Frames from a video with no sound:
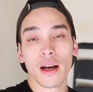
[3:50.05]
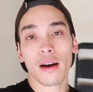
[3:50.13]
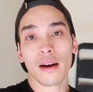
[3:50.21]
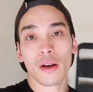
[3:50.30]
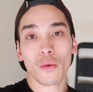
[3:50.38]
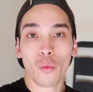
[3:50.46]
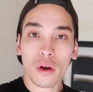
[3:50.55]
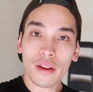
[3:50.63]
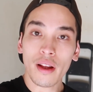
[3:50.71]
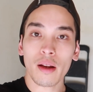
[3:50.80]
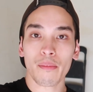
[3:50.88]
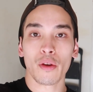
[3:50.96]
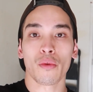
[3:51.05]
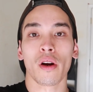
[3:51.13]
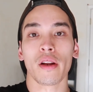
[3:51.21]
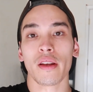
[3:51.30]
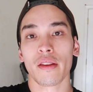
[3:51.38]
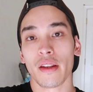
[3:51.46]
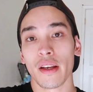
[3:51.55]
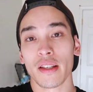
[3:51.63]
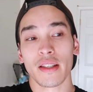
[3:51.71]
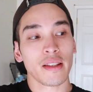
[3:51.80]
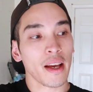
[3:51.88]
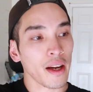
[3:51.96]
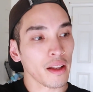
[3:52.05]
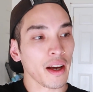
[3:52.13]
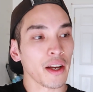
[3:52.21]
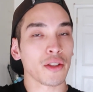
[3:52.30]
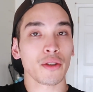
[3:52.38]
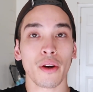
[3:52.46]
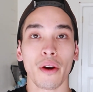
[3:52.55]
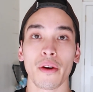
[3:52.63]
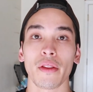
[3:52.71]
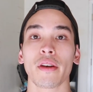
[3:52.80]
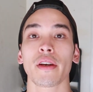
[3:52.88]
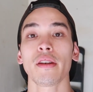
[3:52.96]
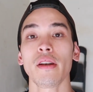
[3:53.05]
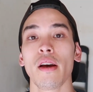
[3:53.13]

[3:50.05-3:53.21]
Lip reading: I will not be running these taillights currently